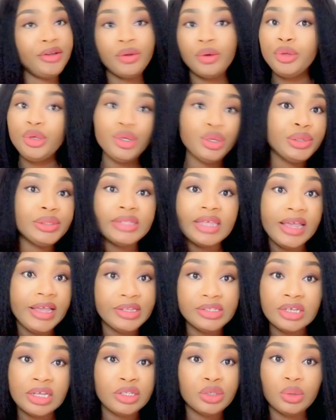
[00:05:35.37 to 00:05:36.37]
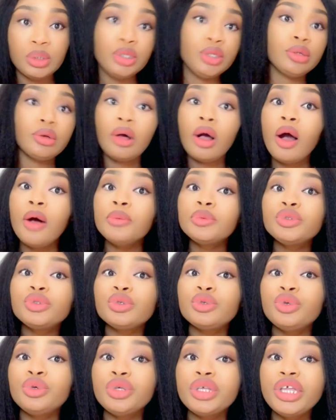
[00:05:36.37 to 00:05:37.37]
use agents when it comes
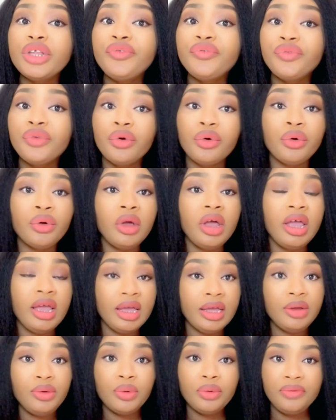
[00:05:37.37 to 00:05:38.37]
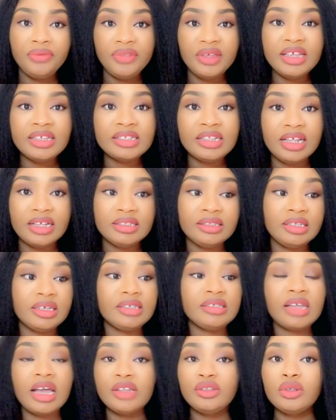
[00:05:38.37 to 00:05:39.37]
to looking for, things like
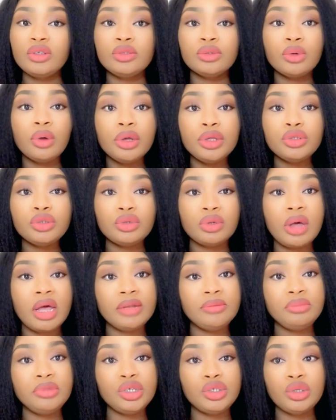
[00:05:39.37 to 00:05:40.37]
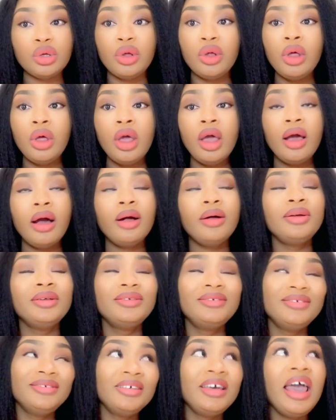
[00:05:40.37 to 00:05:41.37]
this. I just go into admission.
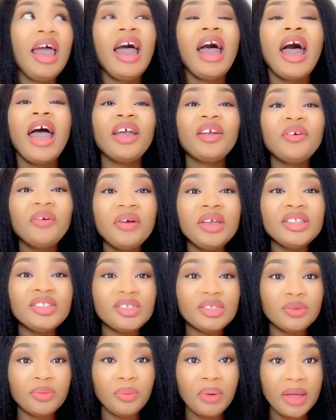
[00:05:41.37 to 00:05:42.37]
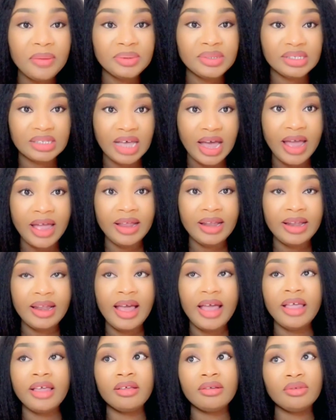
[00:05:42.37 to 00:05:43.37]
I go into the website,
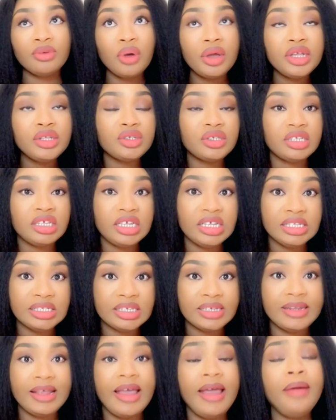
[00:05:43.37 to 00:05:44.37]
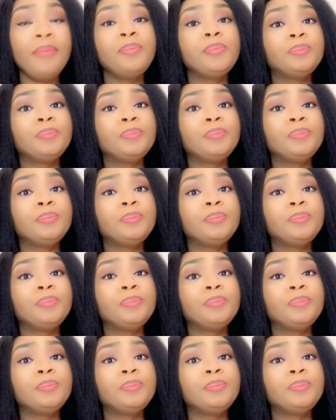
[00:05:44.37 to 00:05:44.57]
like go into the internet.